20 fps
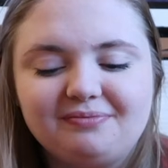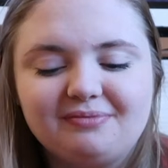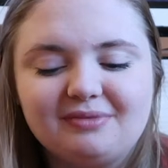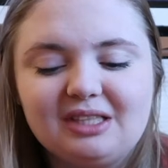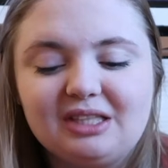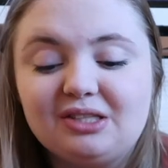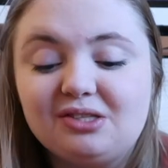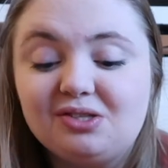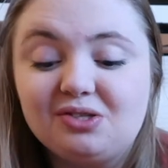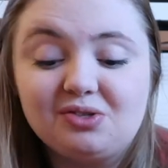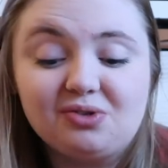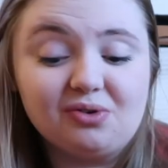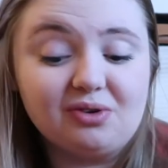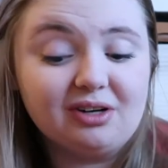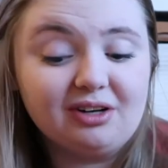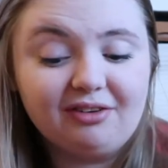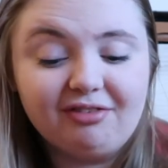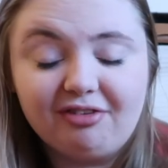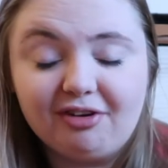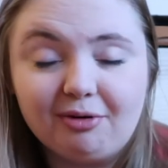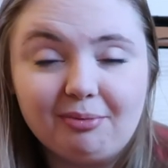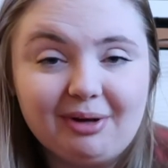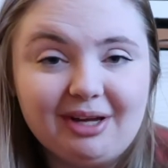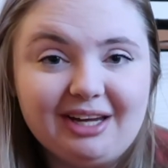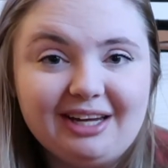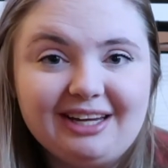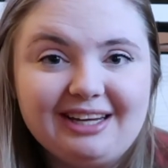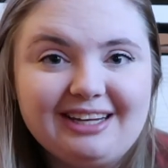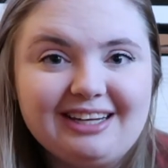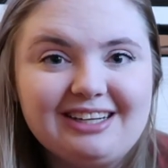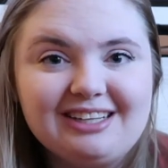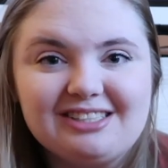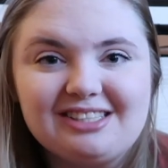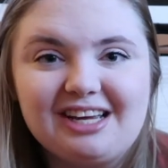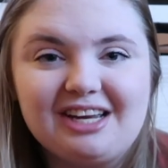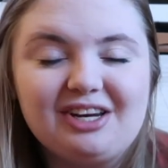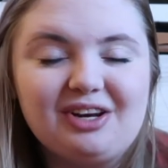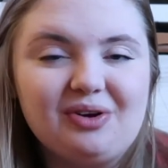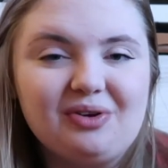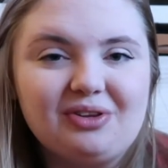in store for me, because
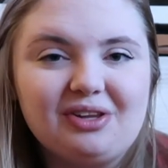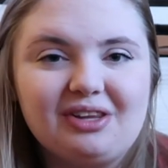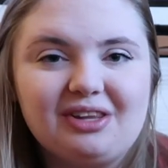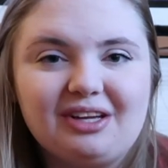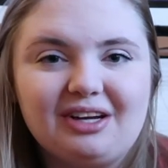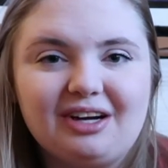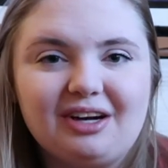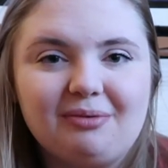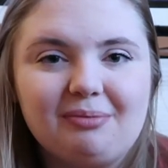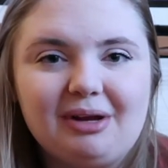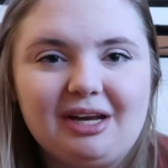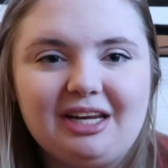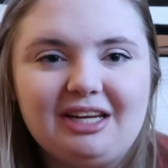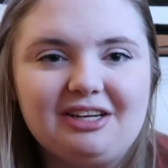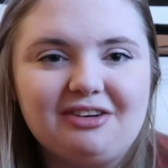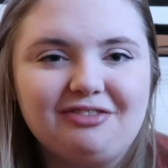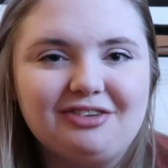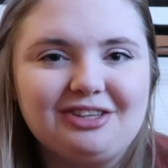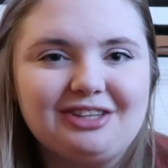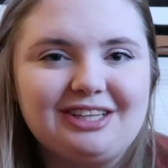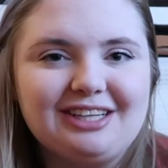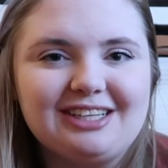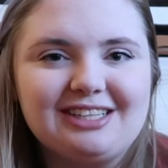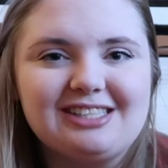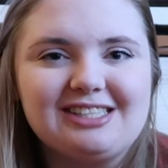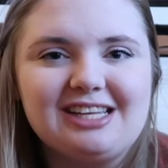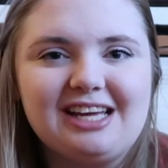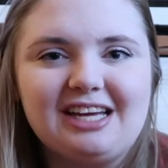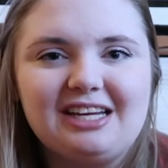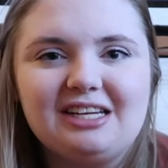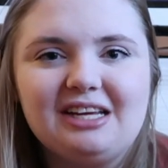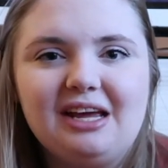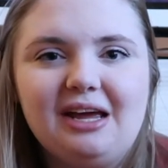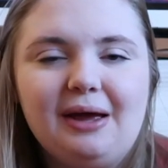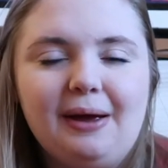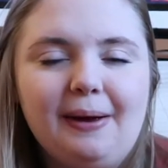I know that there are many different things that